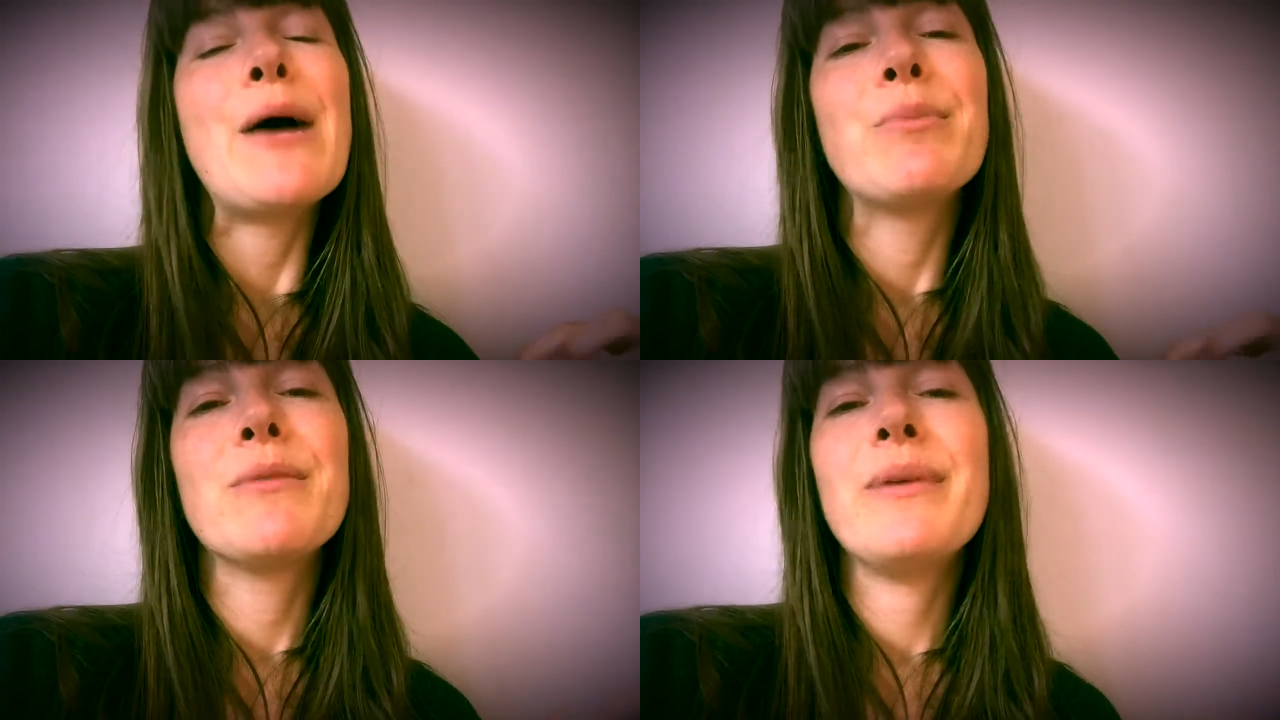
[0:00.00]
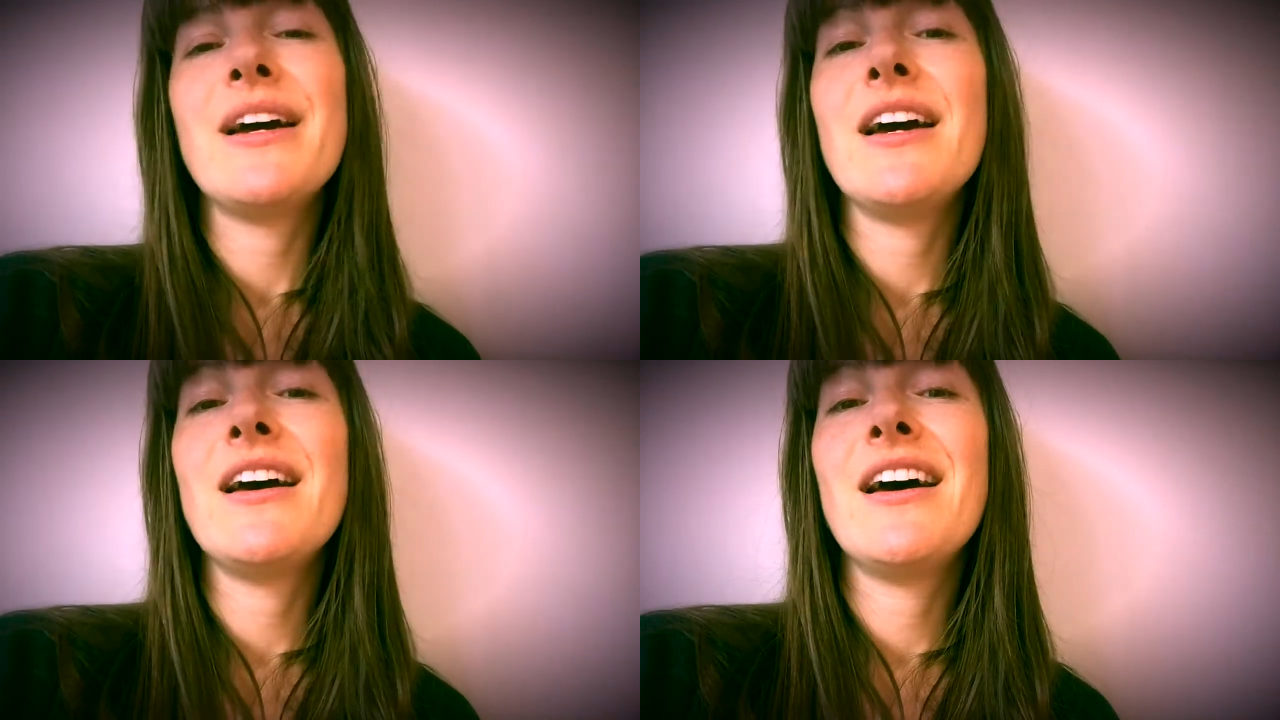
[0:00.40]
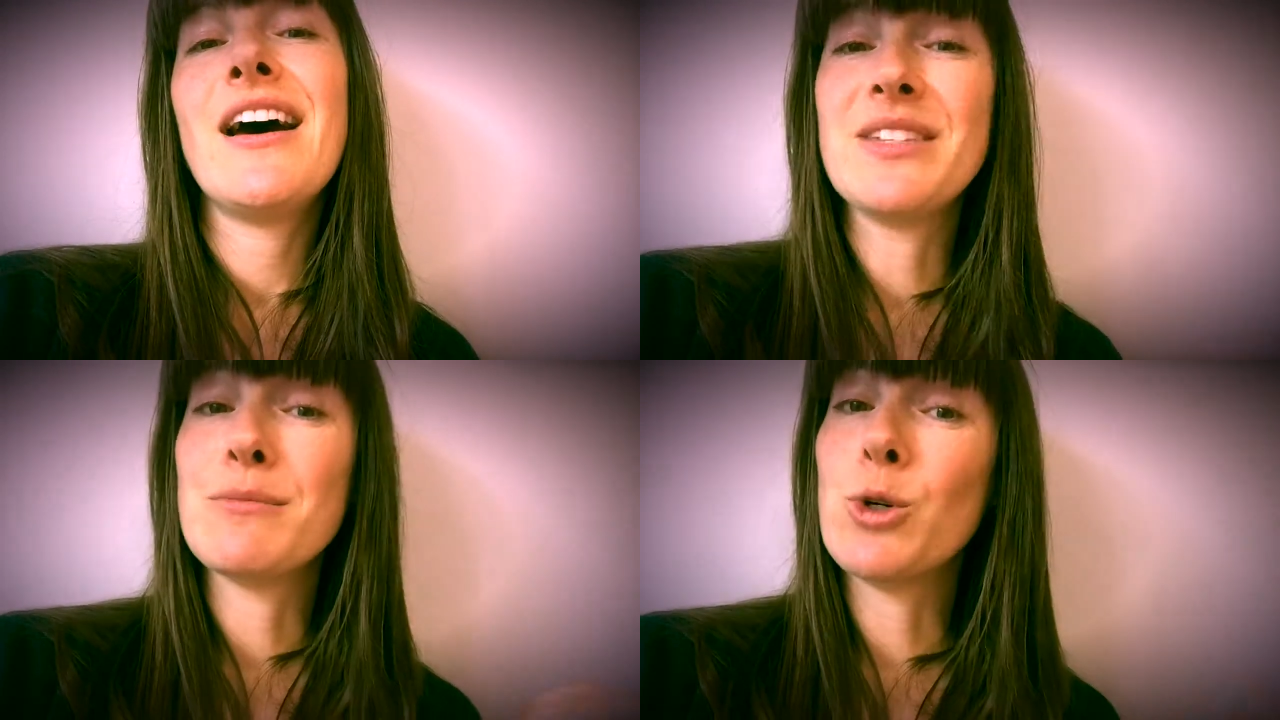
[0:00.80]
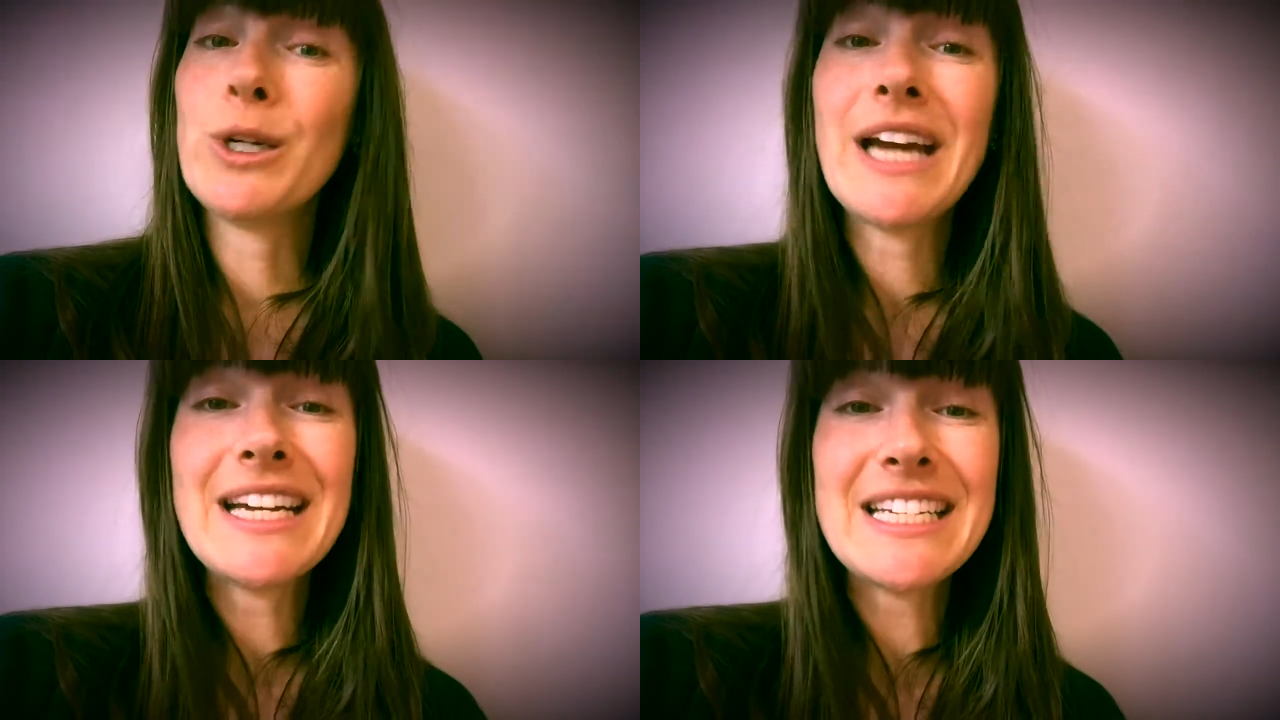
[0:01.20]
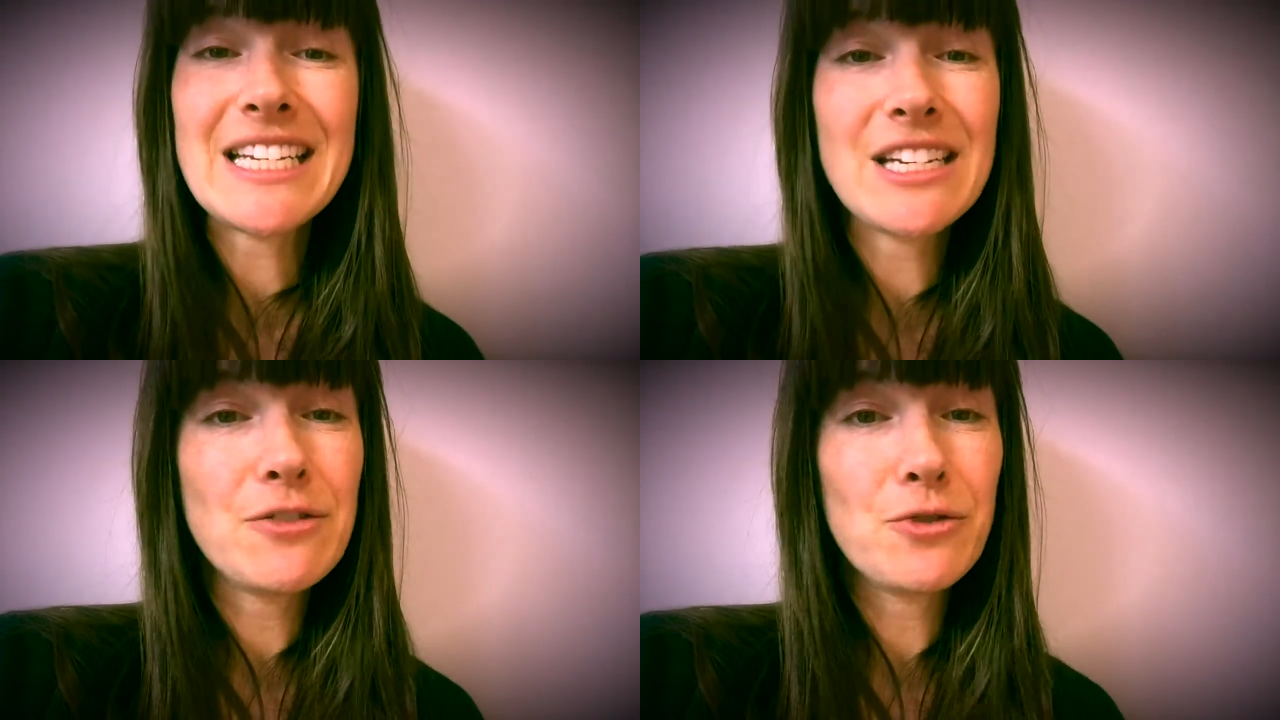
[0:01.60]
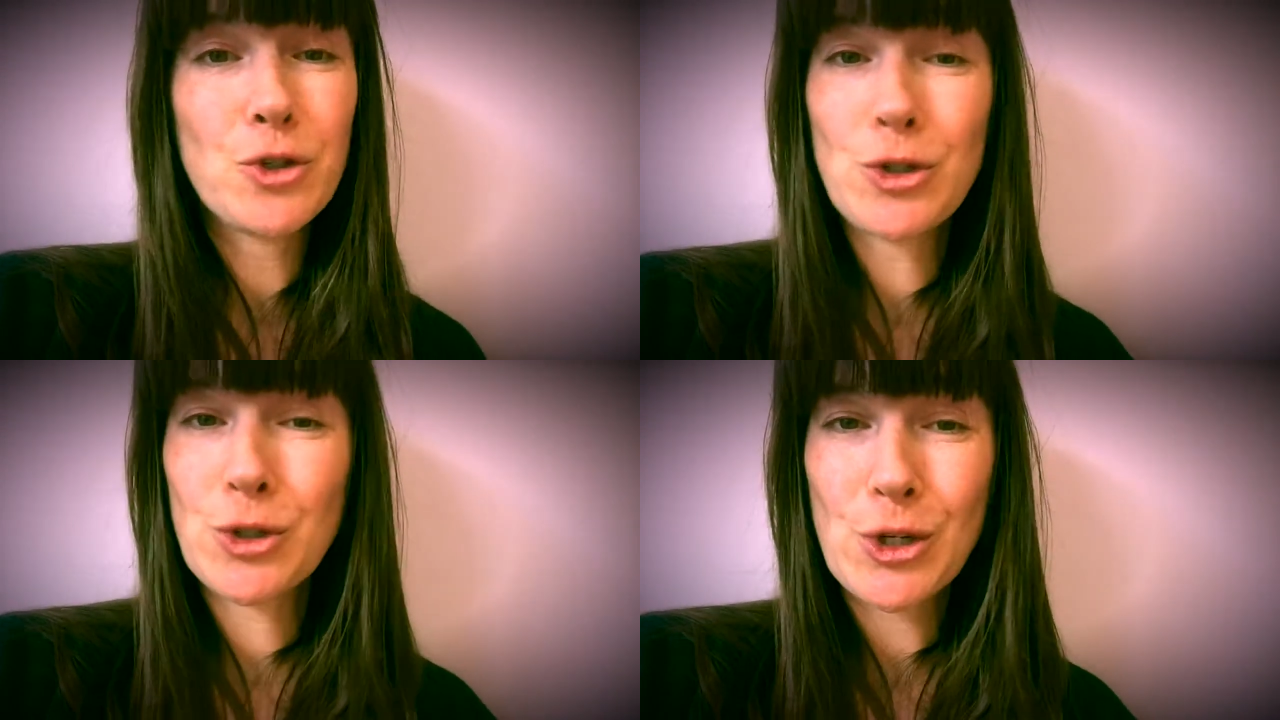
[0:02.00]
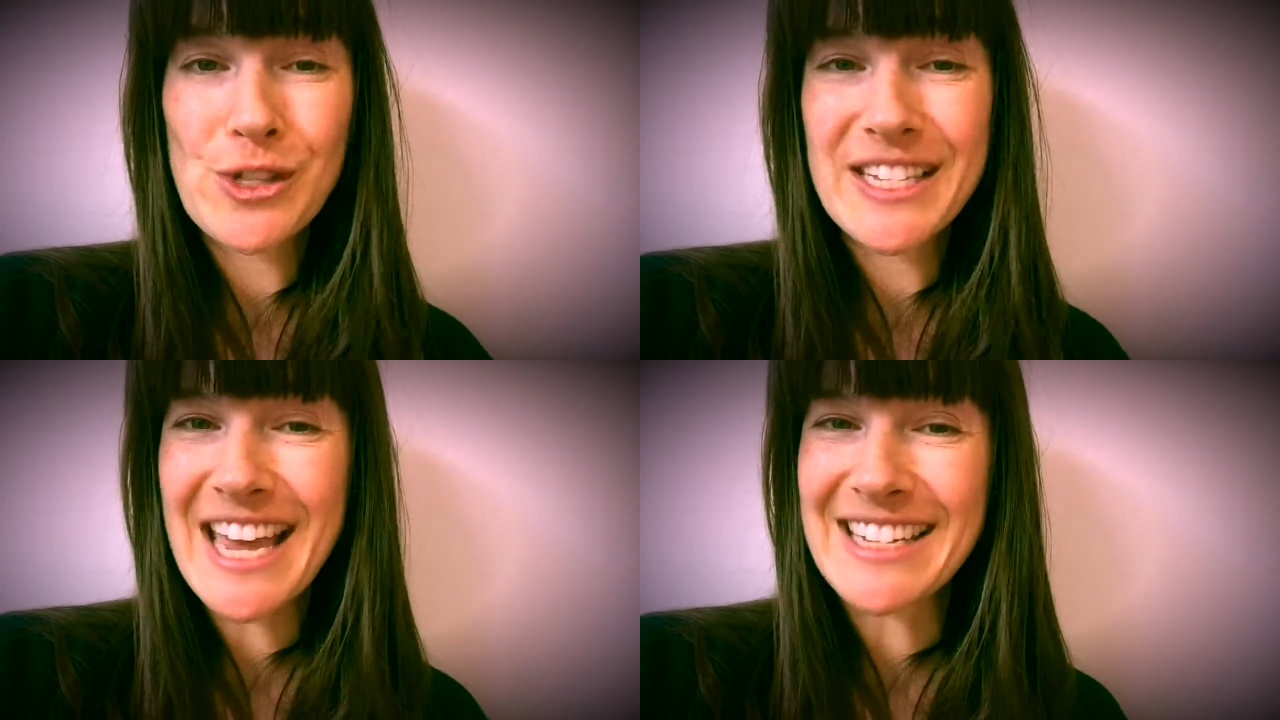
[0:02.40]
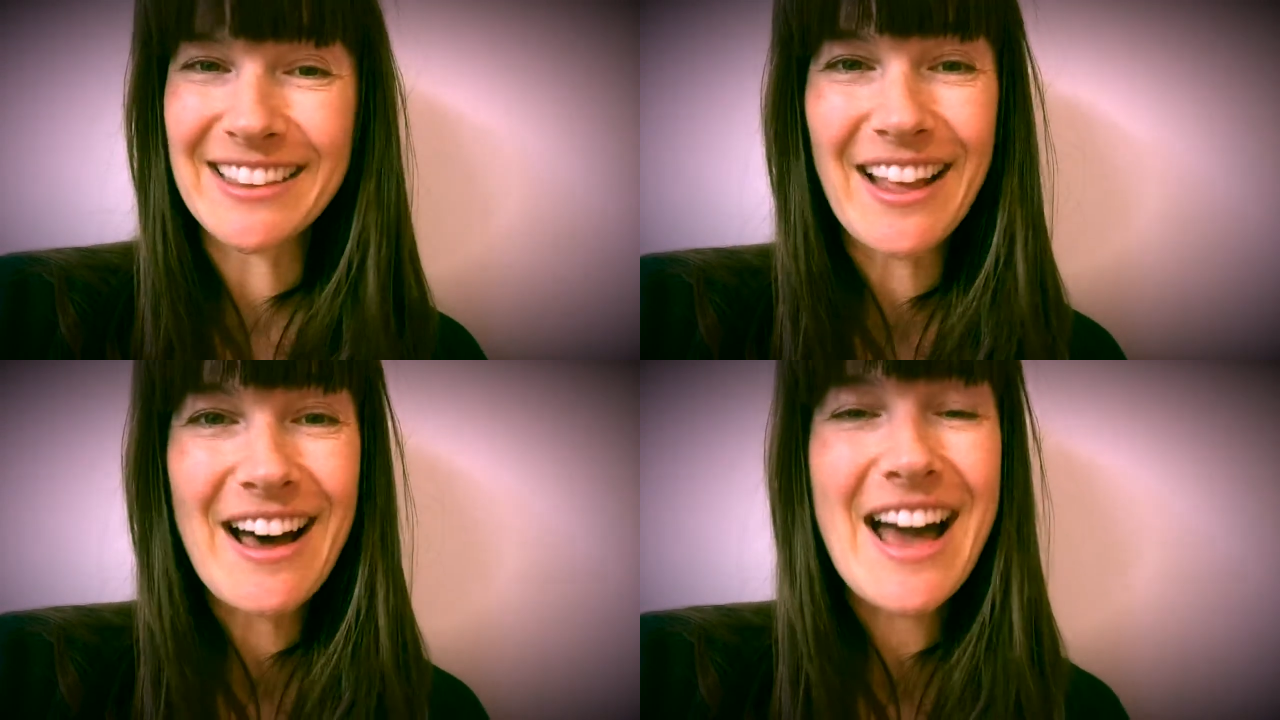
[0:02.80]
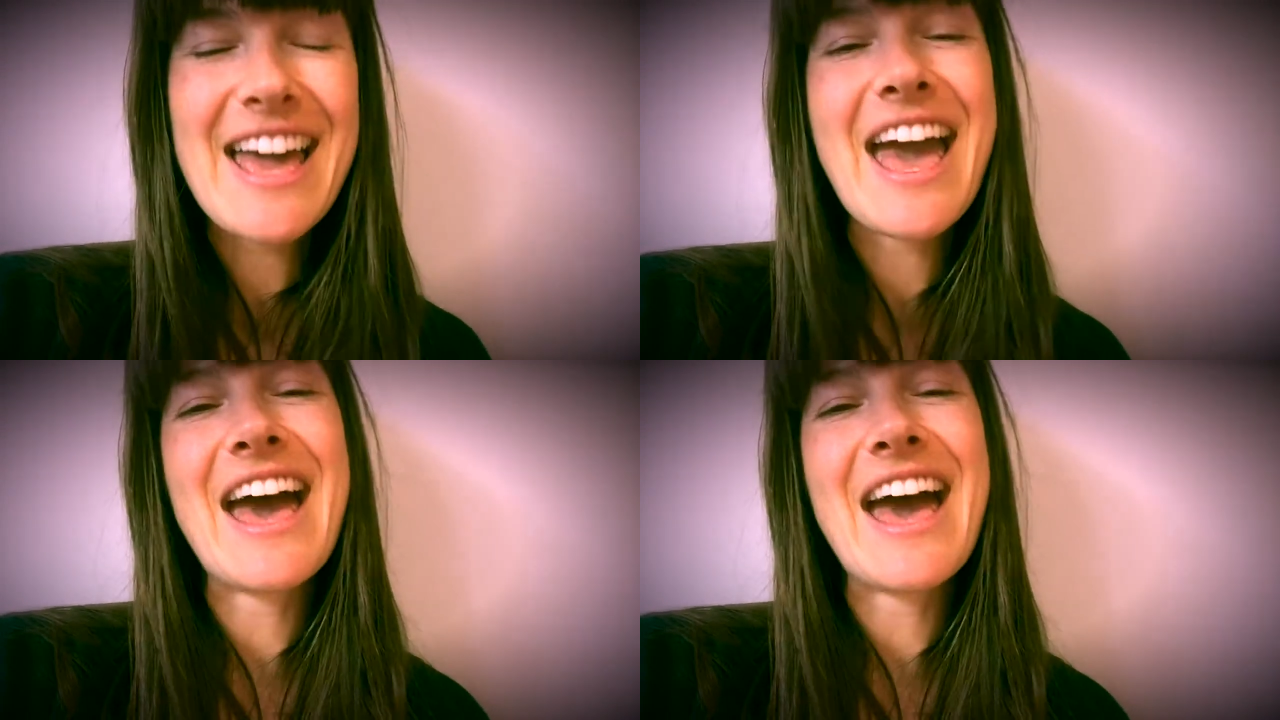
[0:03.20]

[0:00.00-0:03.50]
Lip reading: Prepare some creative two truths and a lie,